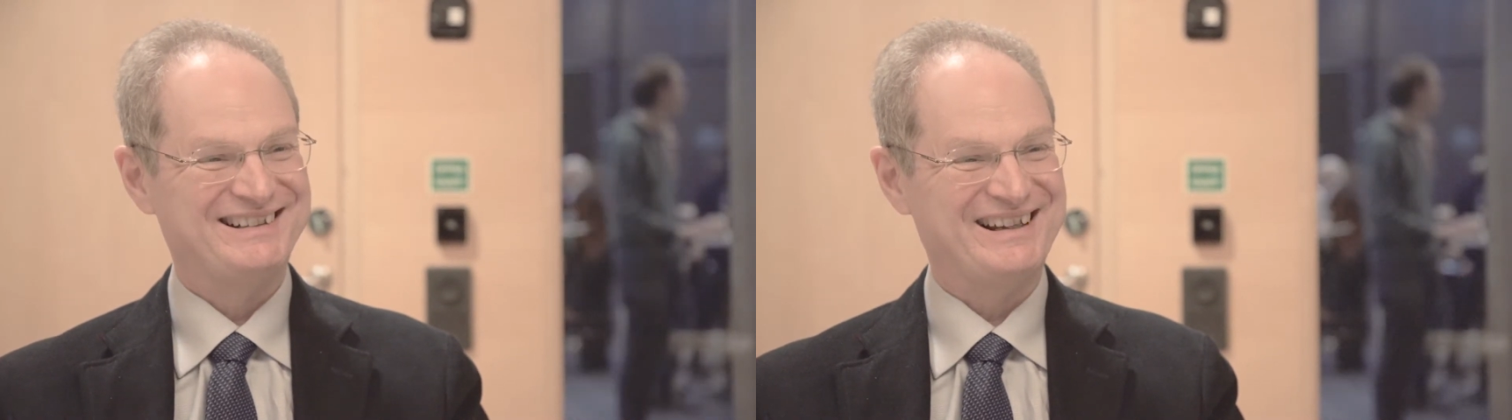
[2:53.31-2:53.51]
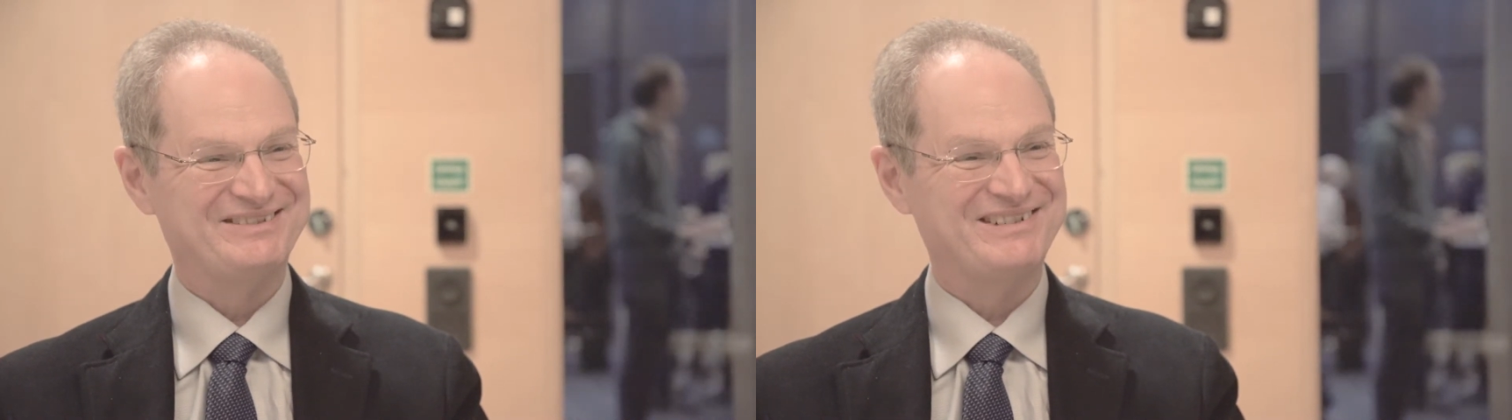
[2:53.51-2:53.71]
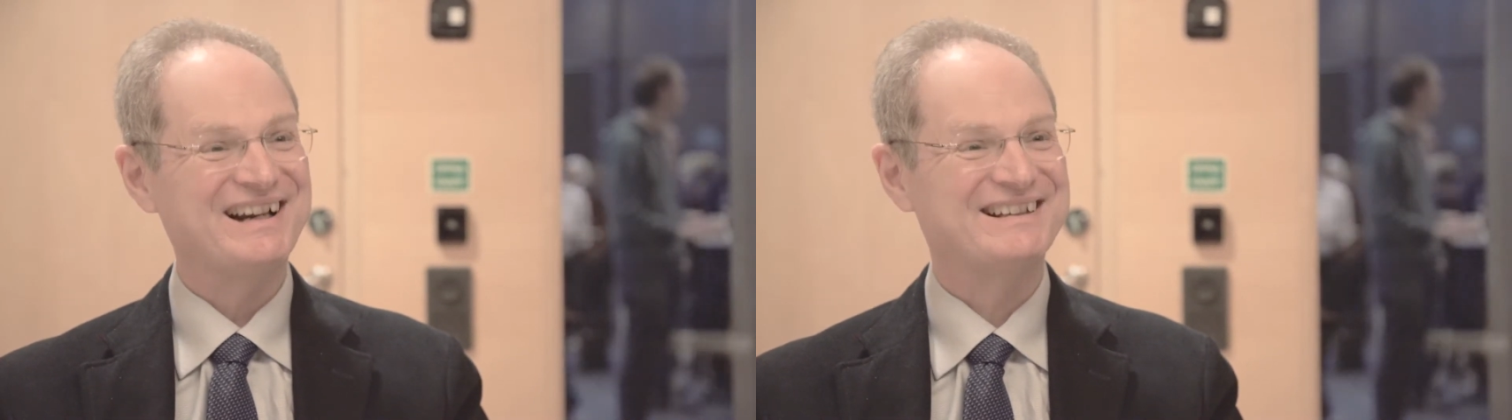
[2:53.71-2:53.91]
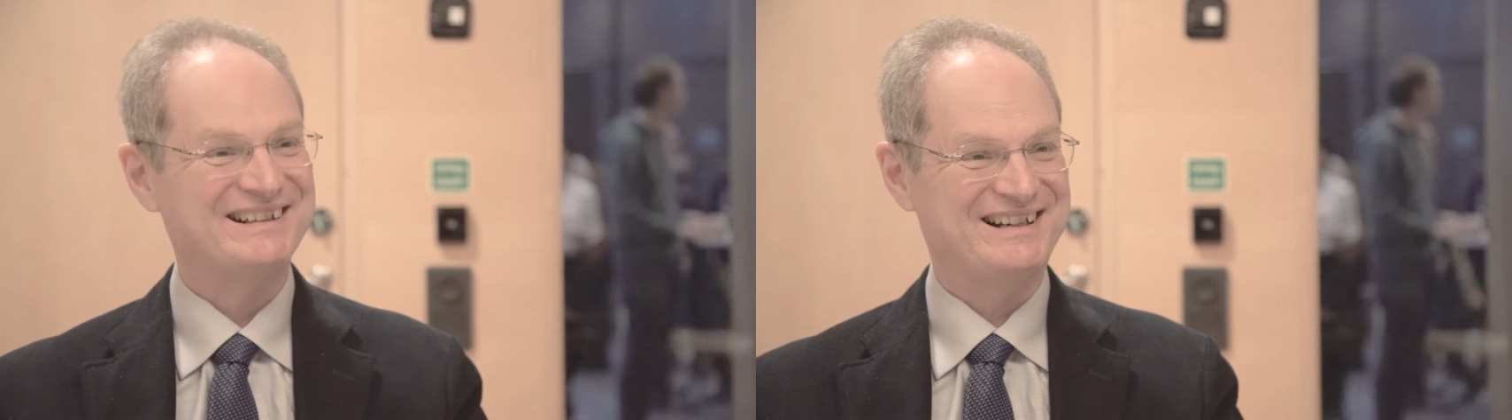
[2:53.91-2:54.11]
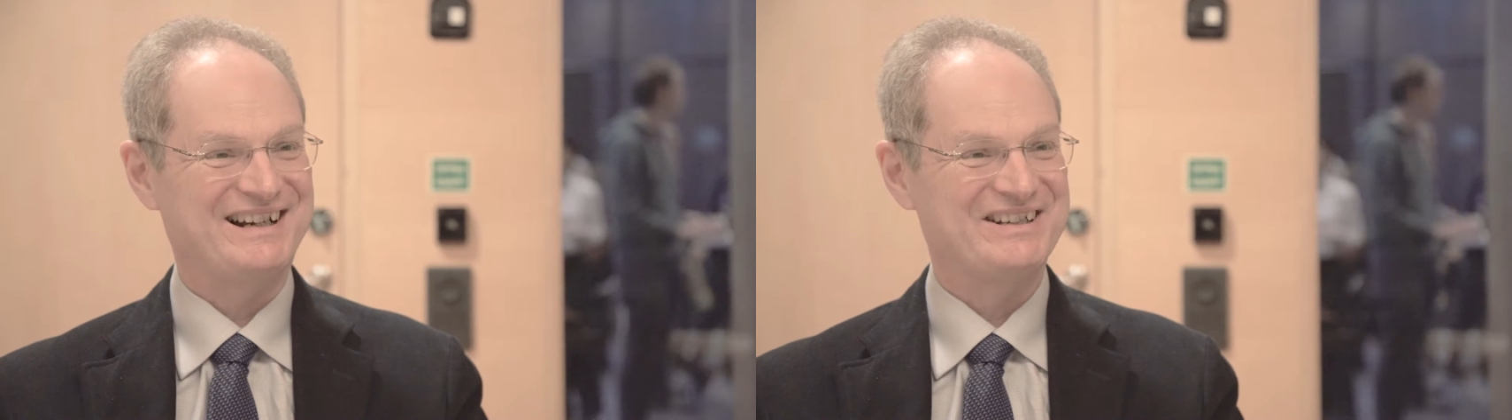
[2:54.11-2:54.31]
and
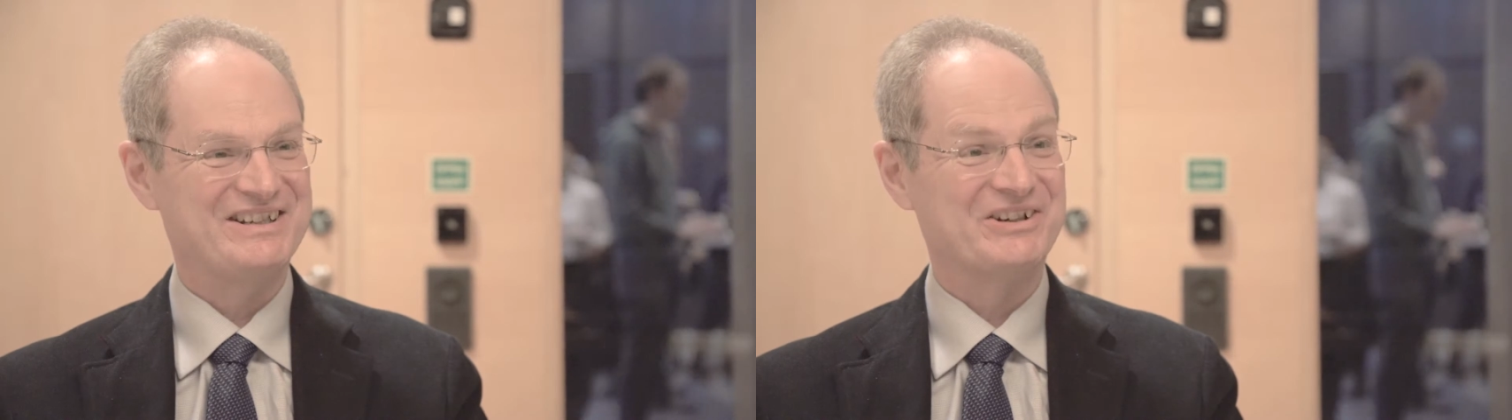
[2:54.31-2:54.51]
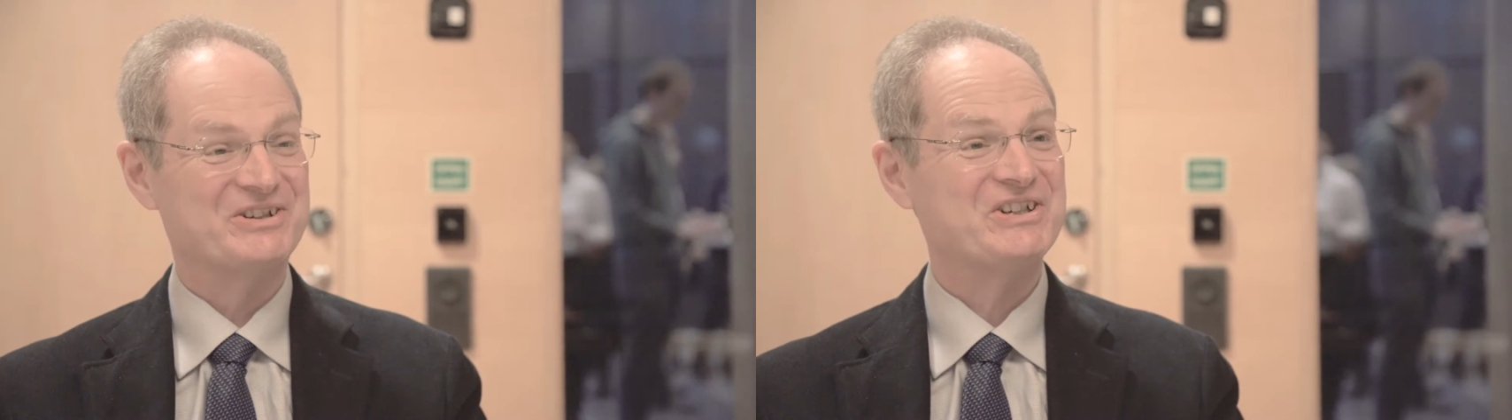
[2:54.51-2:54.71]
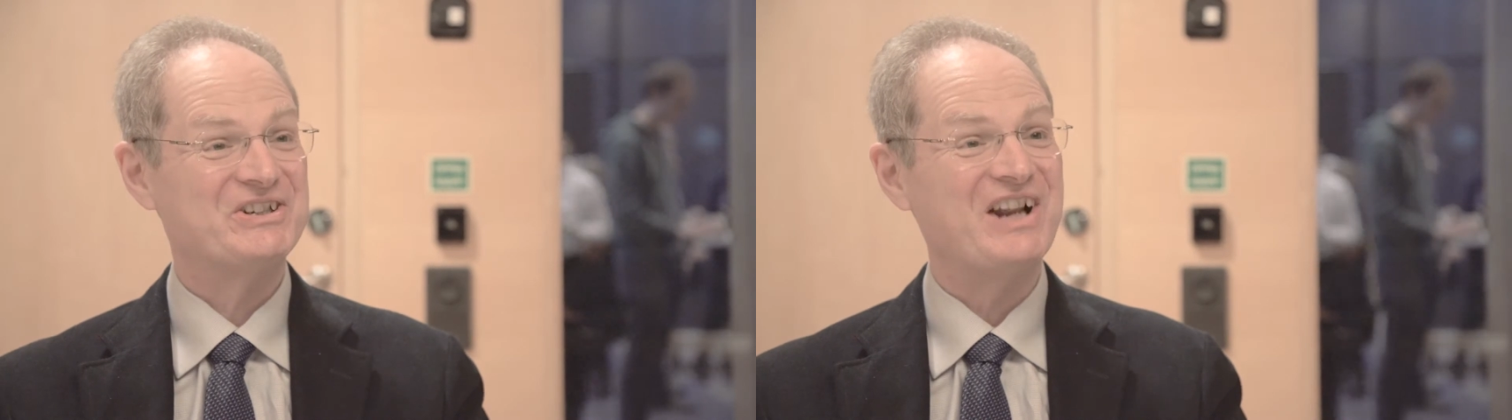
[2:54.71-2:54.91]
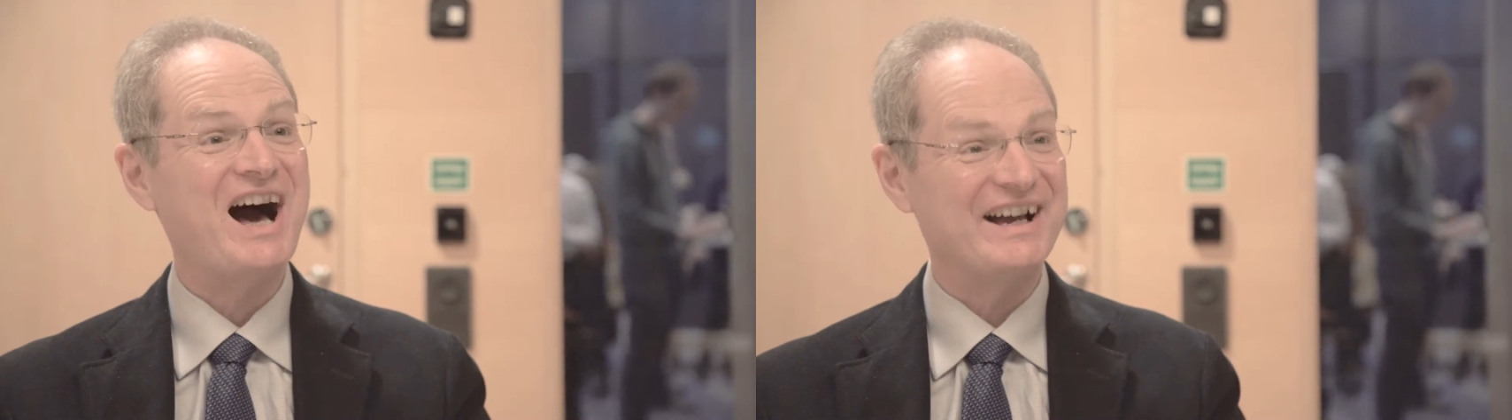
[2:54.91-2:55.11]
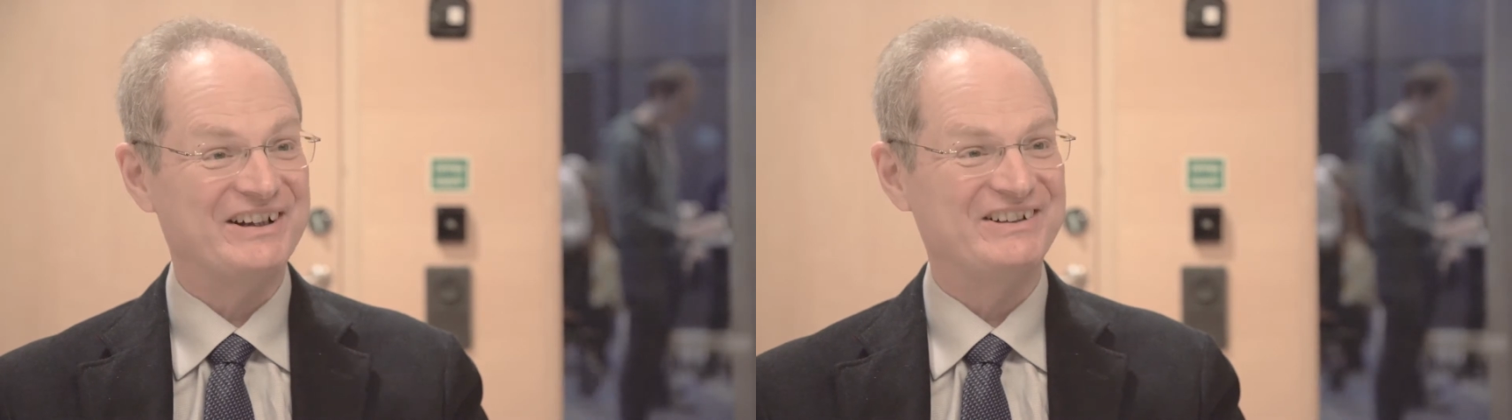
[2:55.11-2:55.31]
recognize their
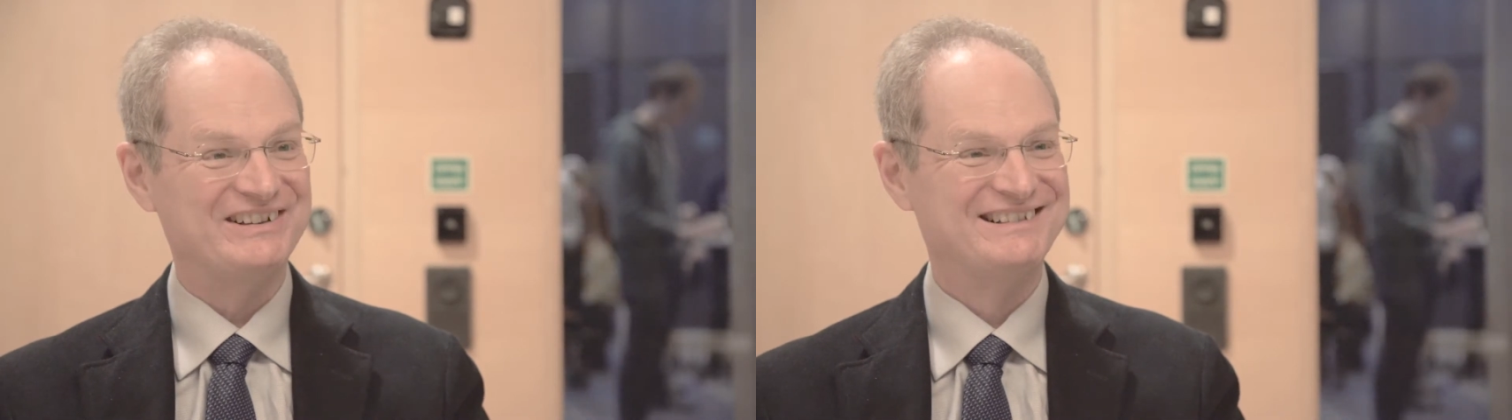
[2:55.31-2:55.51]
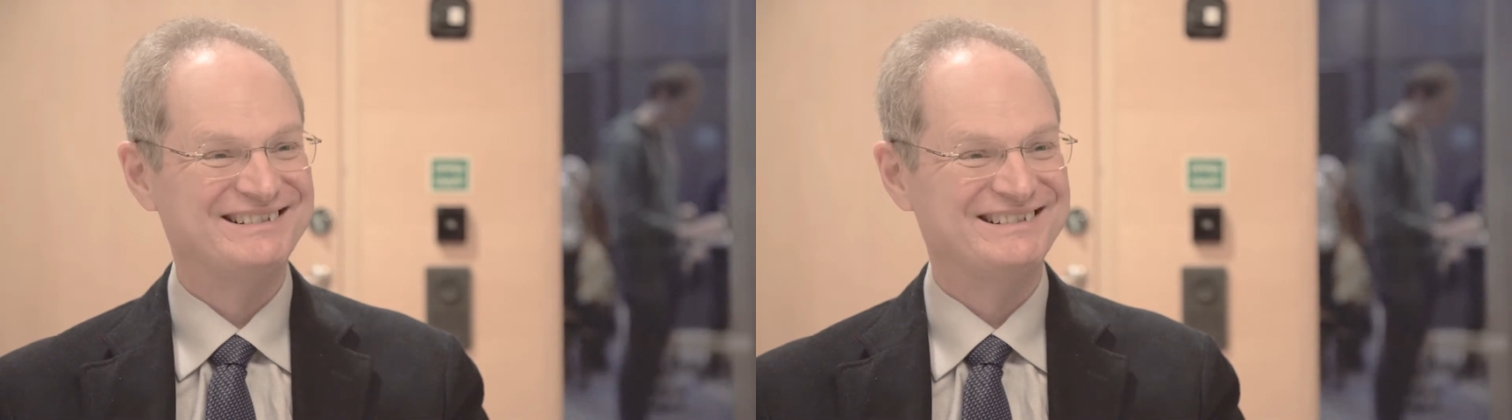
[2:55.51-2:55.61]
style.